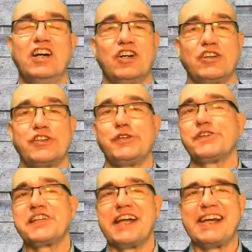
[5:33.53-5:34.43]
on
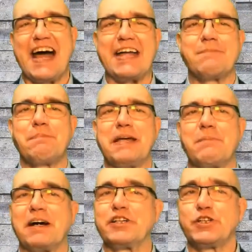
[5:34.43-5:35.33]
Tuesday 9 p.m.,
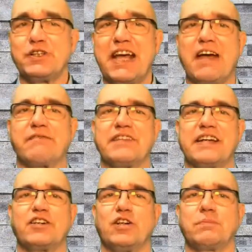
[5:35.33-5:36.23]
I should have
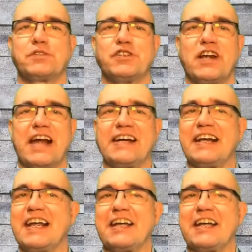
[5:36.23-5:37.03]
another option on hand,